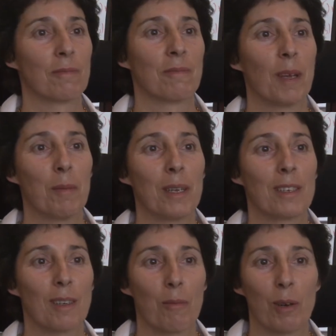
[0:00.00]
Maybe
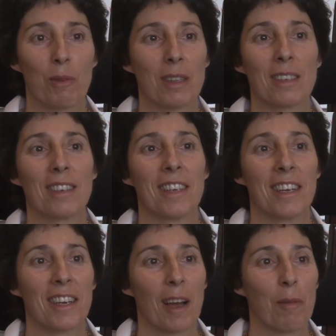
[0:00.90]
someone will
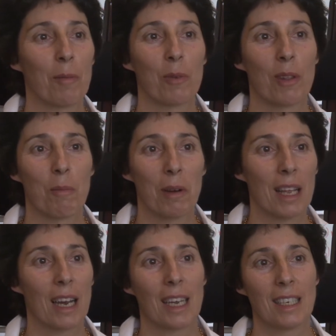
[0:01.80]
come up with a
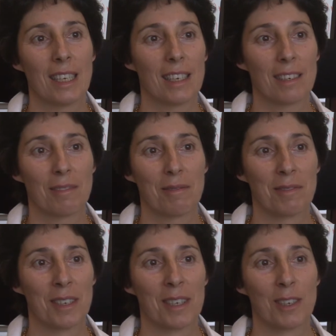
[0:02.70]
brilliant idea and
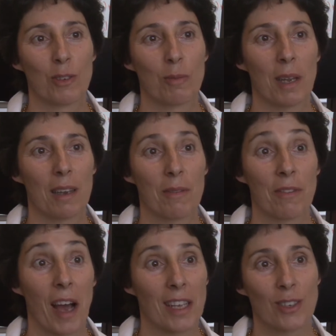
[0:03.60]
to make
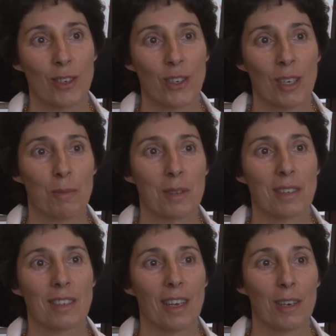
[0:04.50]
faster
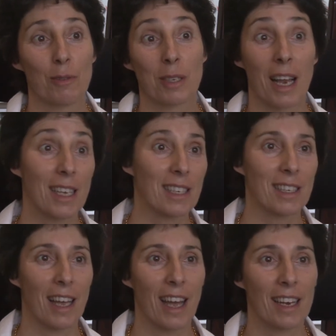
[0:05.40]
chips that use
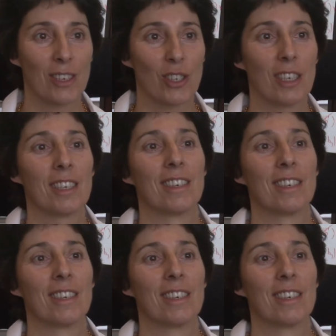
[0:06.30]
less energy